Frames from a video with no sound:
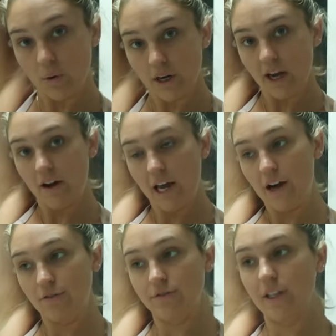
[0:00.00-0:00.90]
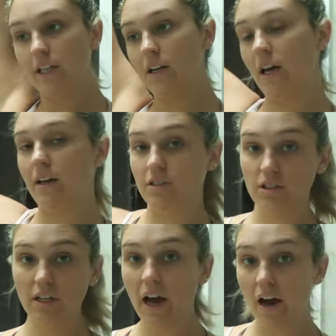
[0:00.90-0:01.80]
Workout outfit, I
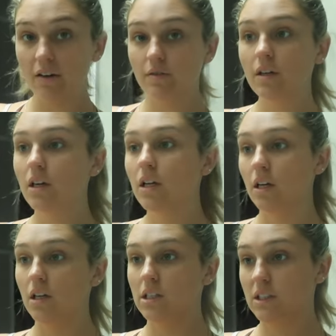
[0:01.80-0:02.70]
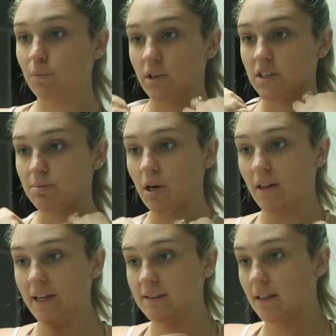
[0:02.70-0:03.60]
just have the sports bra
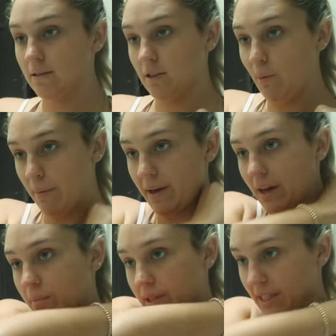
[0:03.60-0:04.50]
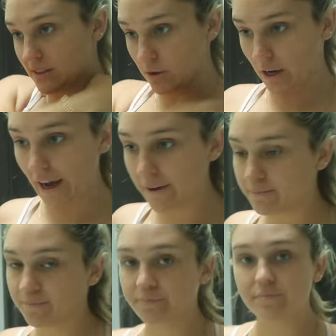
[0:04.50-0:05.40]
that's a little bit big, but that's okay
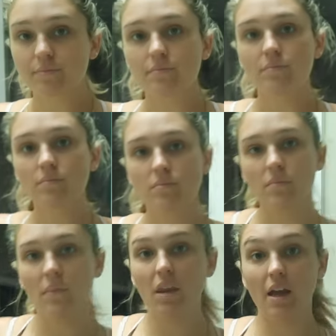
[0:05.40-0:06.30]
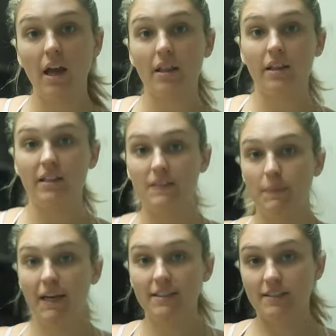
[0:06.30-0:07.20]
and then these
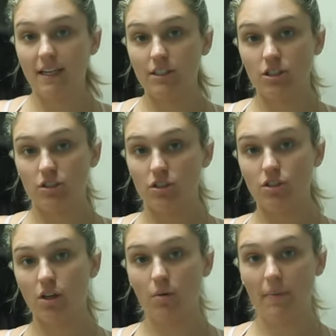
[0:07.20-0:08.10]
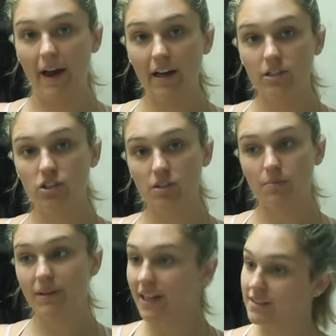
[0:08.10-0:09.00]
pants that just don't
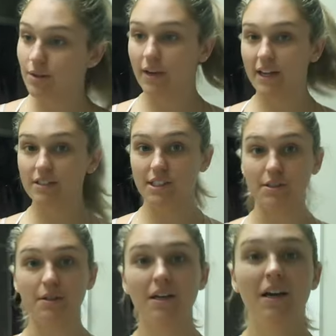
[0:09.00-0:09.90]
match but that's okay too